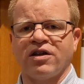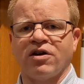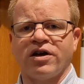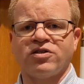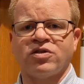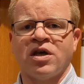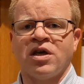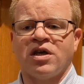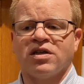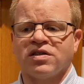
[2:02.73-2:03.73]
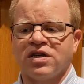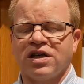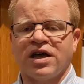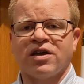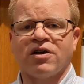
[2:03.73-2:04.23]
at God's, uh,
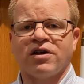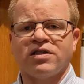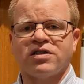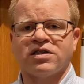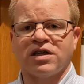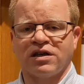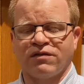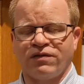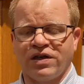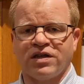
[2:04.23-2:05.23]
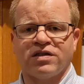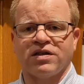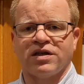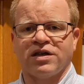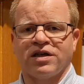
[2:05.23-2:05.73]
sitting at God's uh, feet
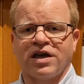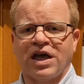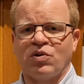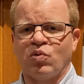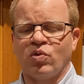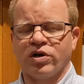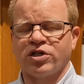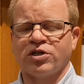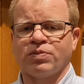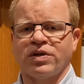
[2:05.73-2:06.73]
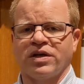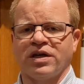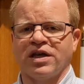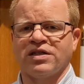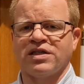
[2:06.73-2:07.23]
and worshiping
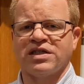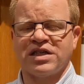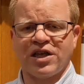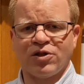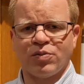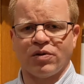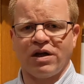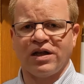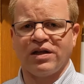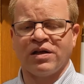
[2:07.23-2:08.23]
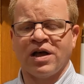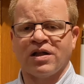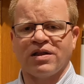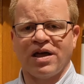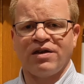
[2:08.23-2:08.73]
and celebrating
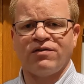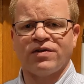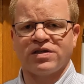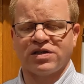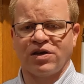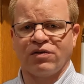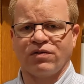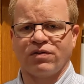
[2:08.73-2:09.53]
life itself.